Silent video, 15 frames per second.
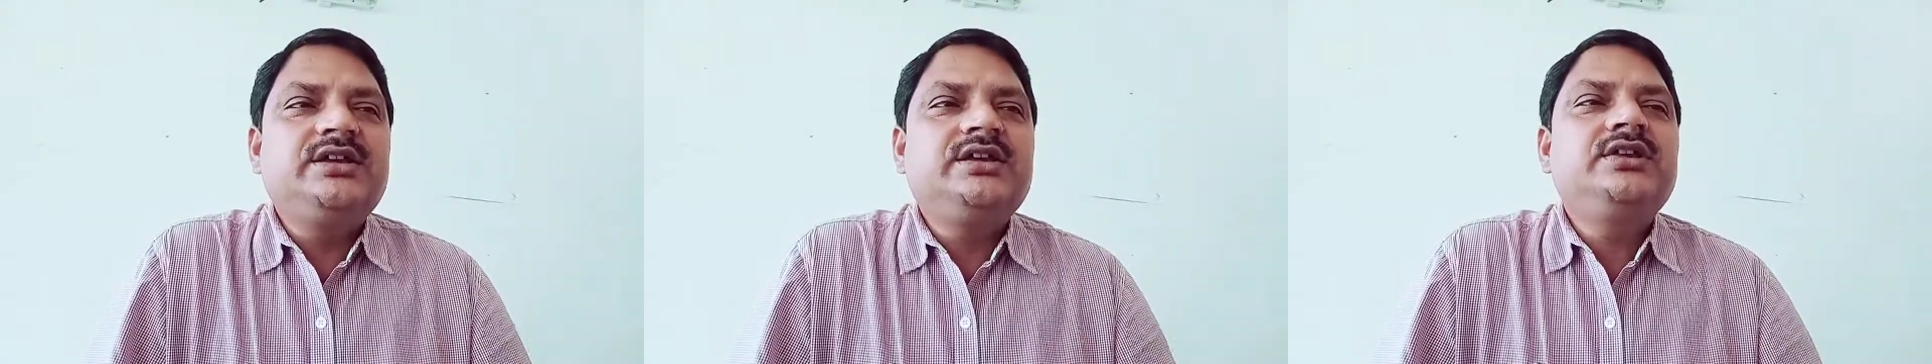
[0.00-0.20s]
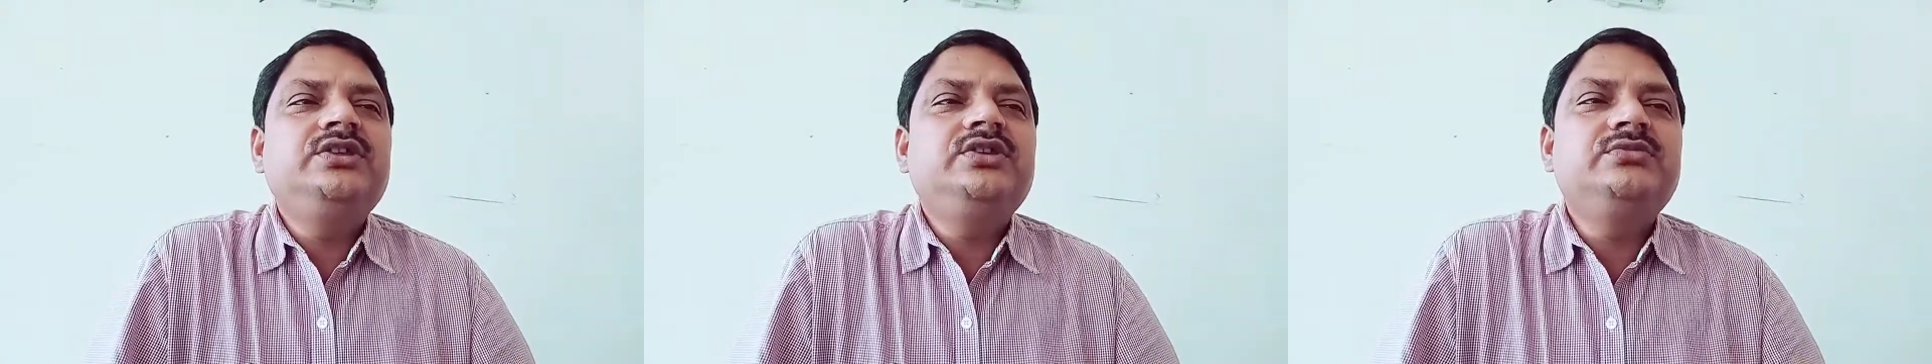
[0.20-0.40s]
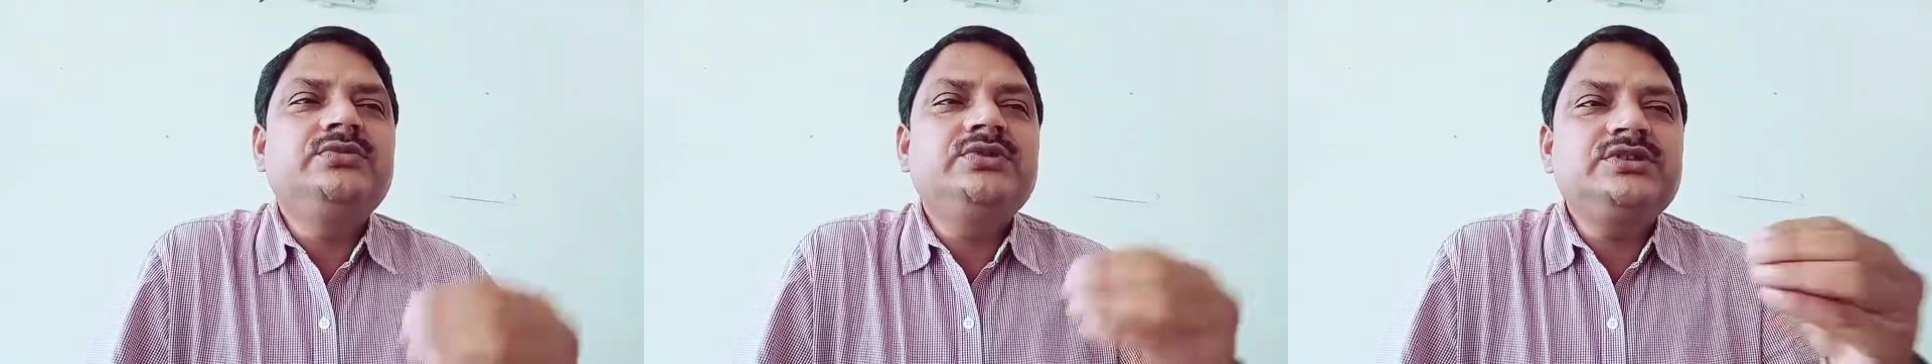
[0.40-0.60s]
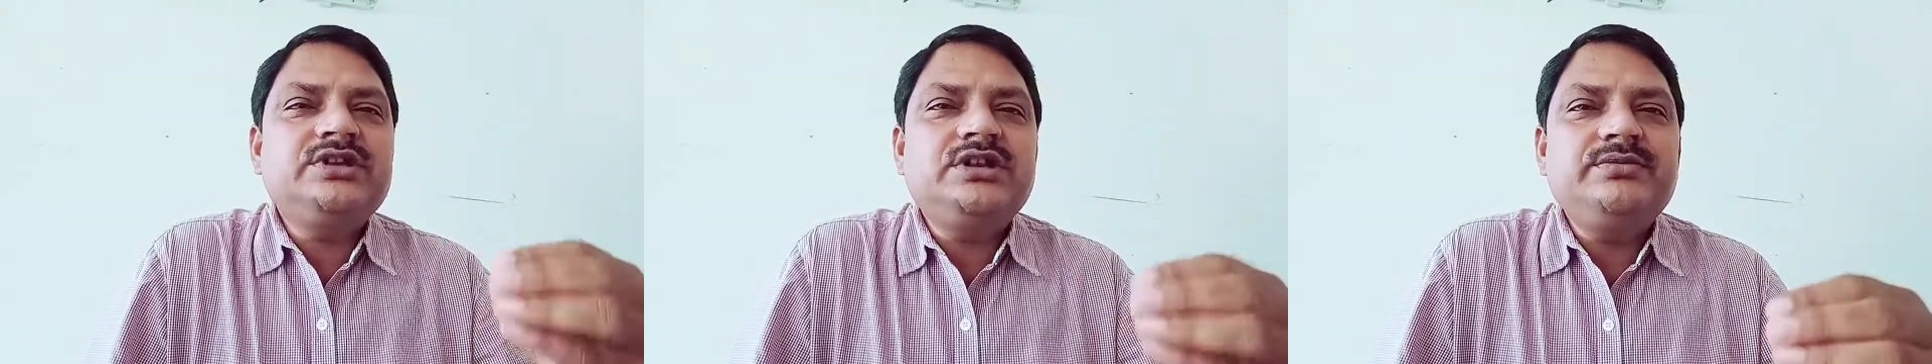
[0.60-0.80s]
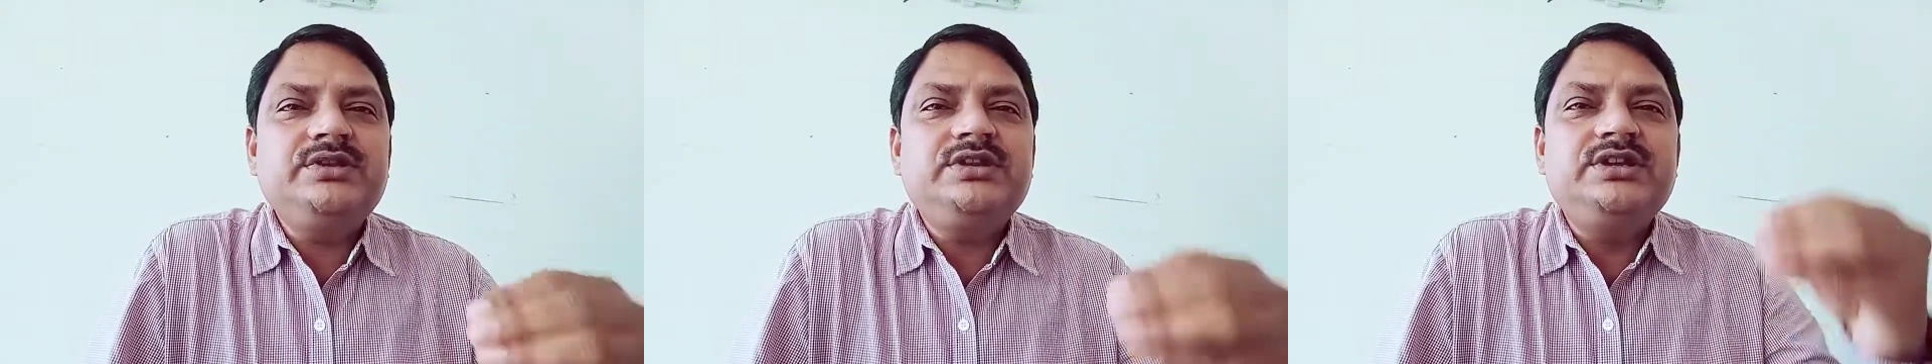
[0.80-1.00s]
you must
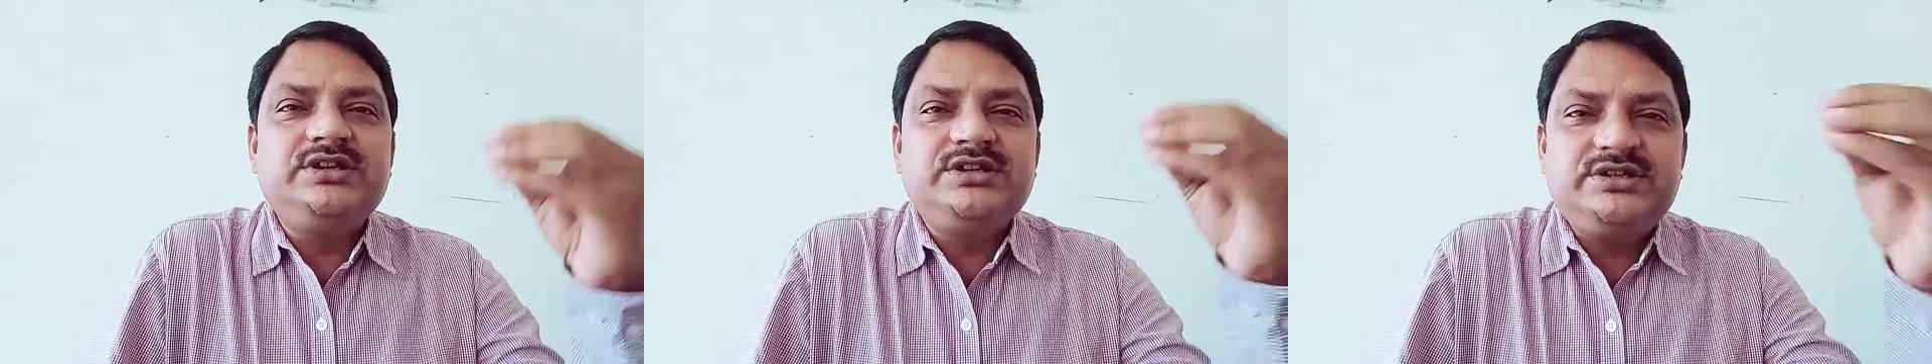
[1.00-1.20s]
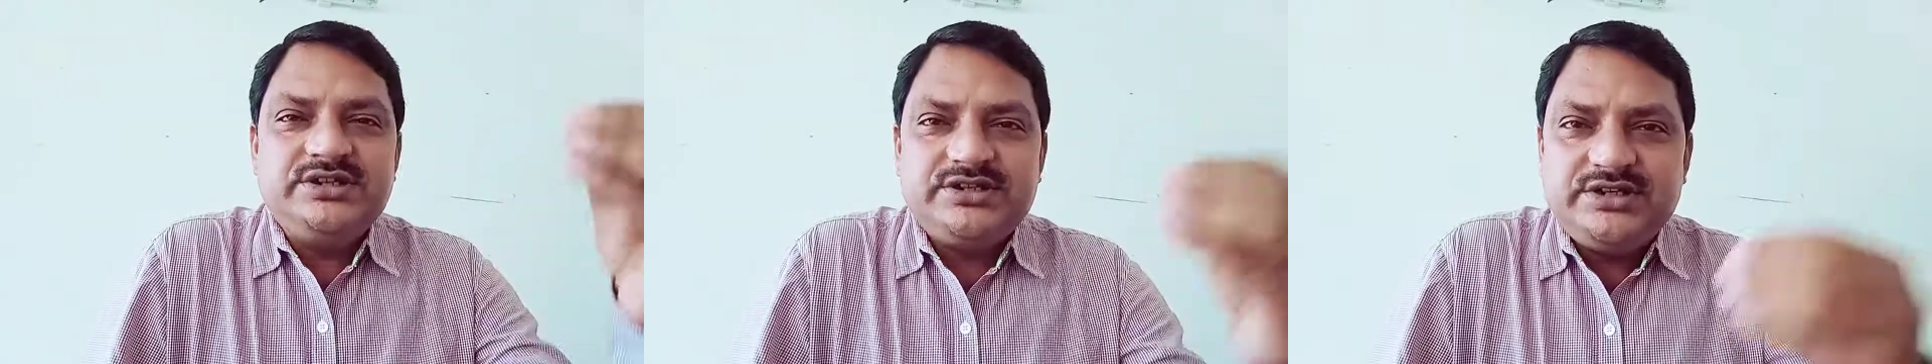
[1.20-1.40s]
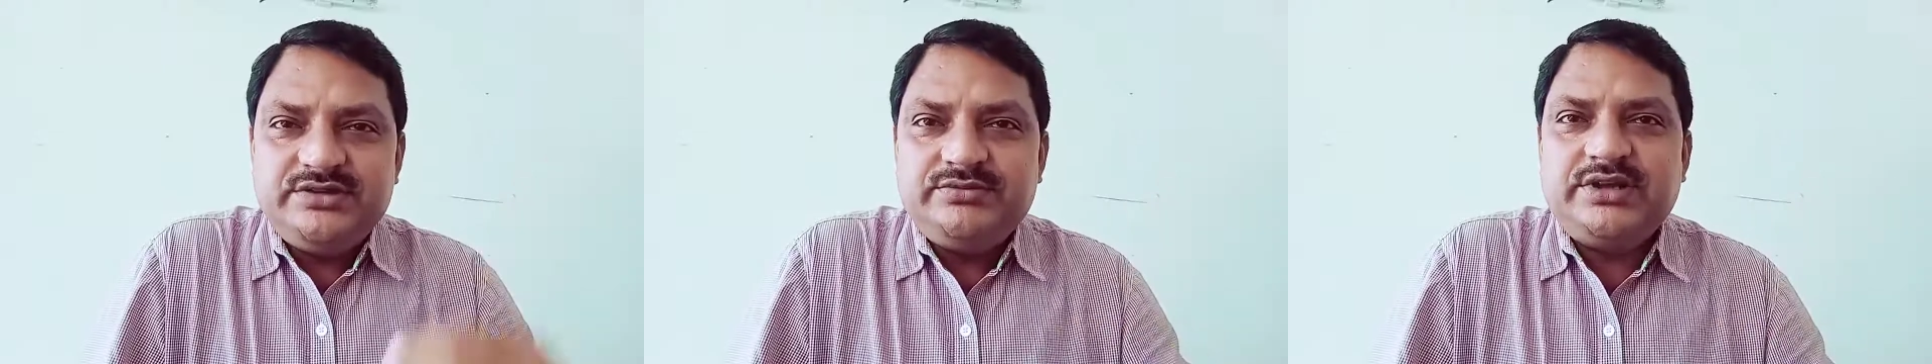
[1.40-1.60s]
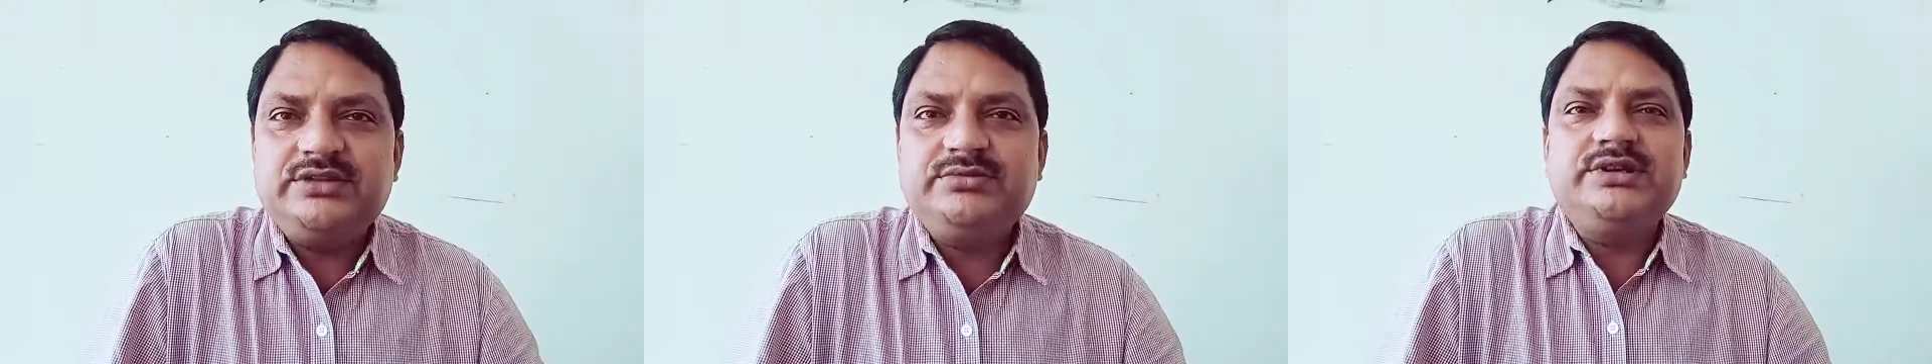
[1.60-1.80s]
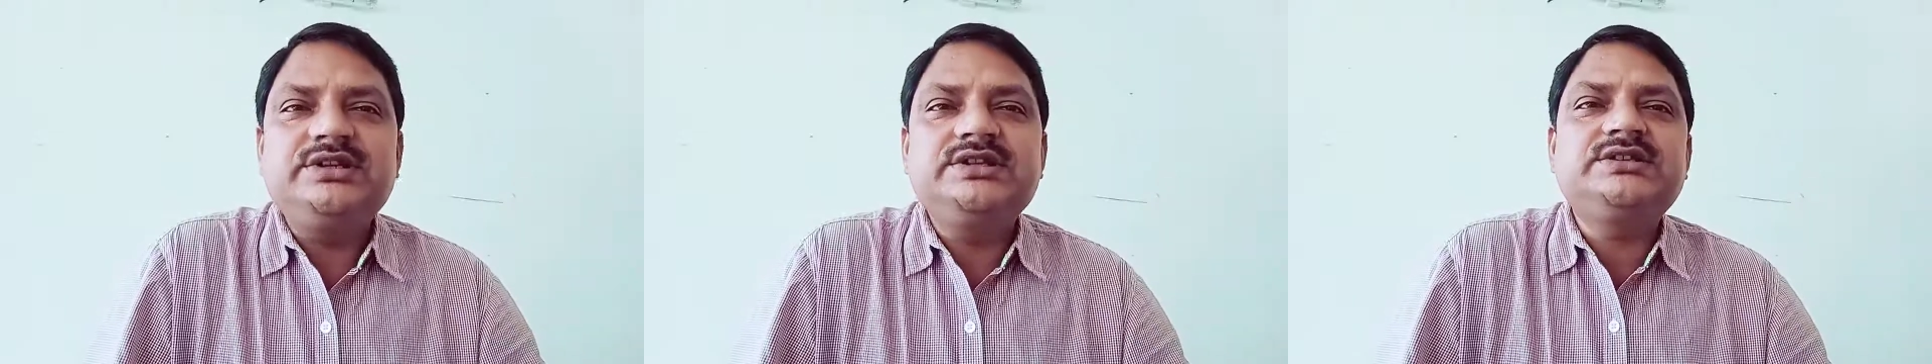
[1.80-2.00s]
have interest in
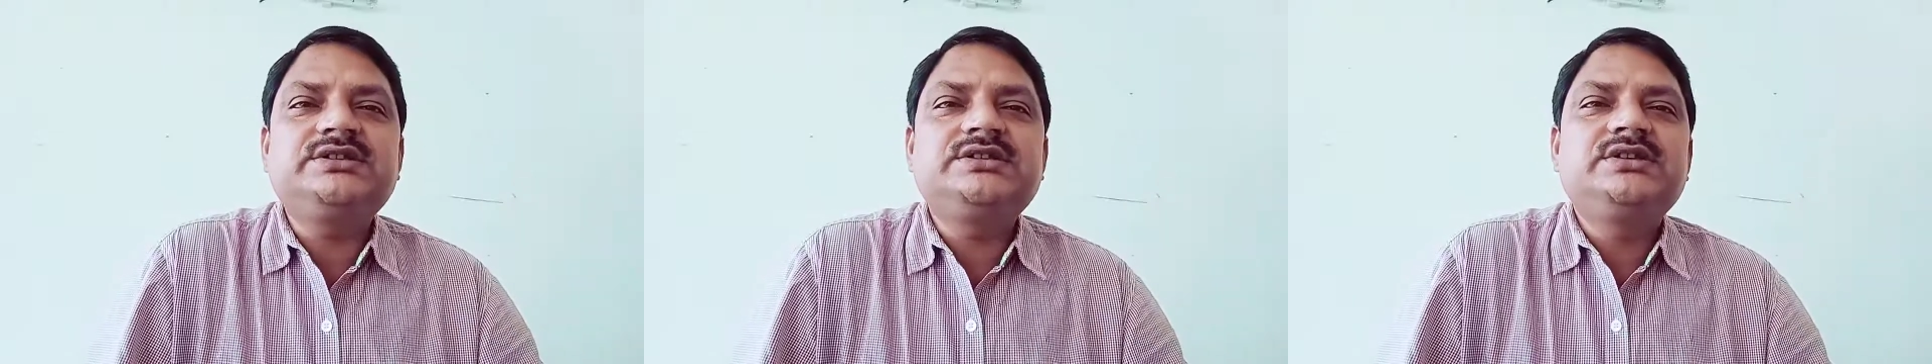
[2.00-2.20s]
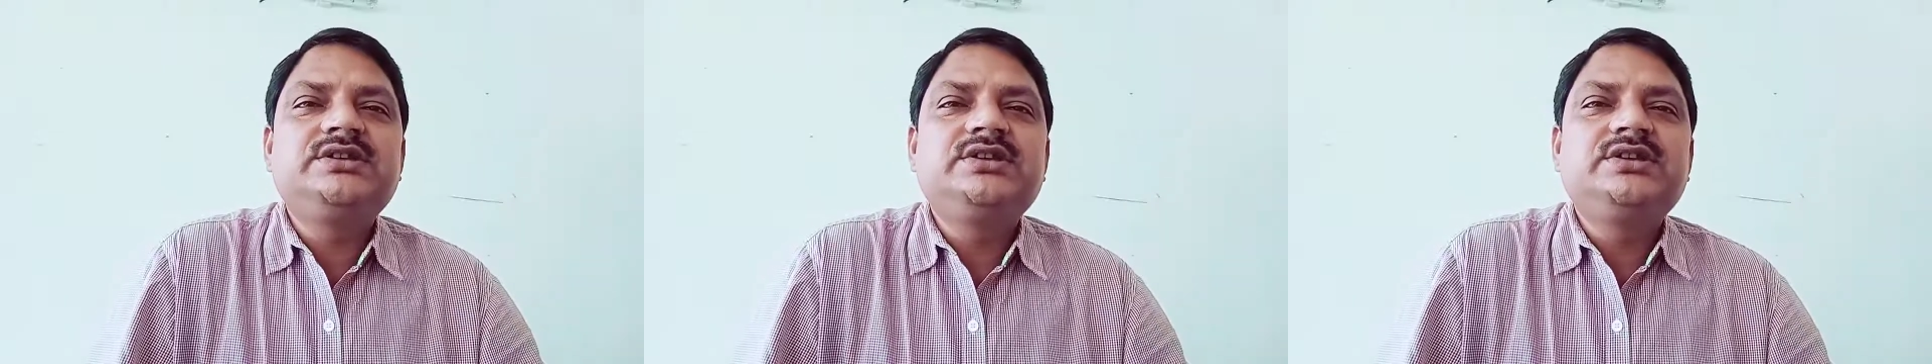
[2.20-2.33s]
mathematics,